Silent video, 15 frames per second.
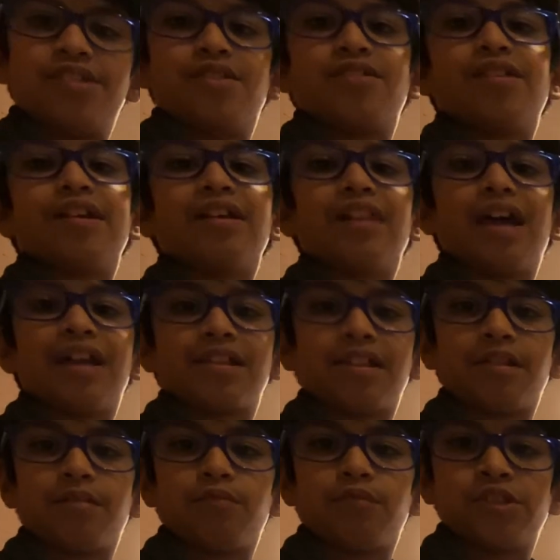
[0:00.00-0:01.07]
just like last
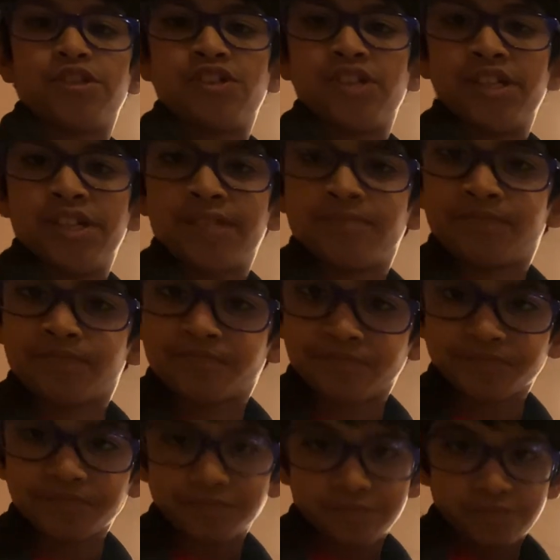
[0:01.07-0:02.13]
time with G,
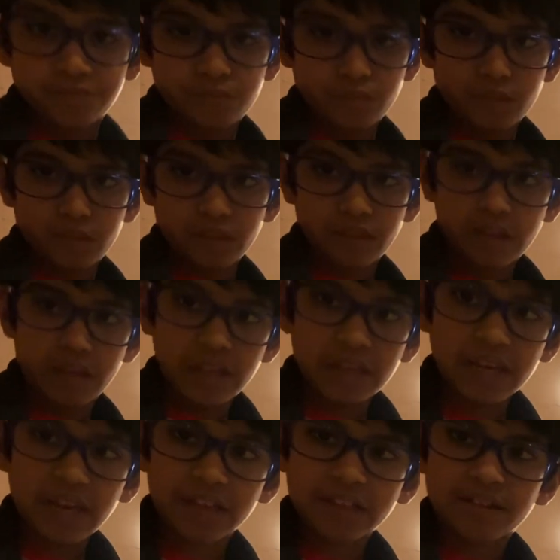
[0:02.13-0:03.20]

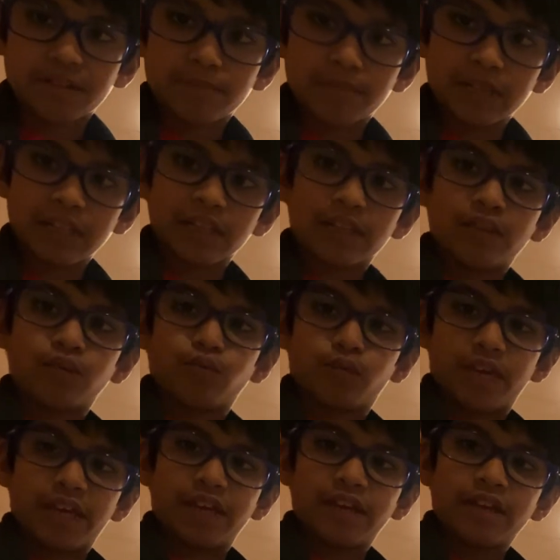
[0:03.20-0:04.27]
index, middle, and
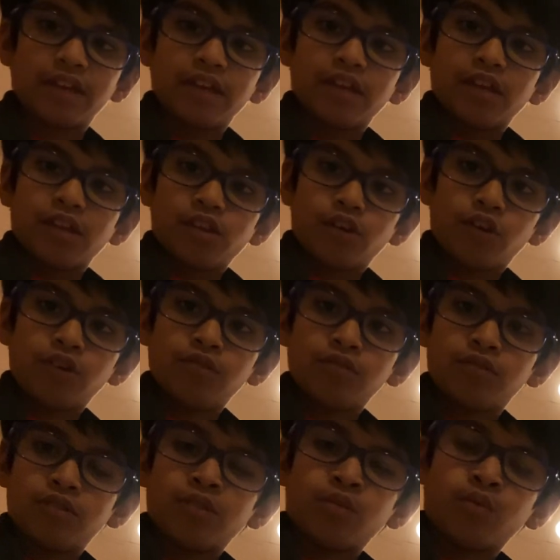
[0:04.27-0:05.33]
ring. Don't
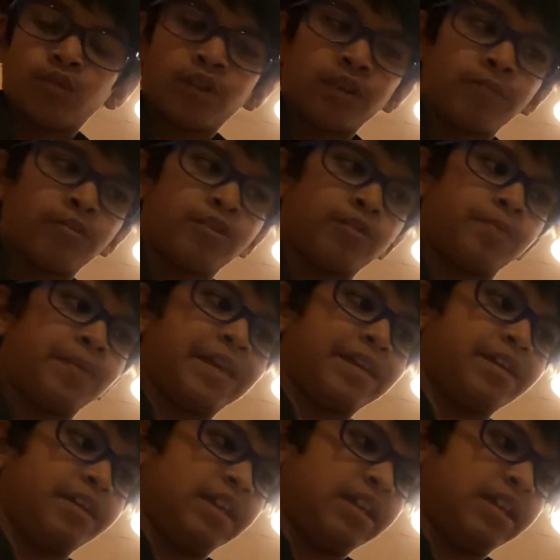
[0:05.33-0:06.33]
worry about your pinky.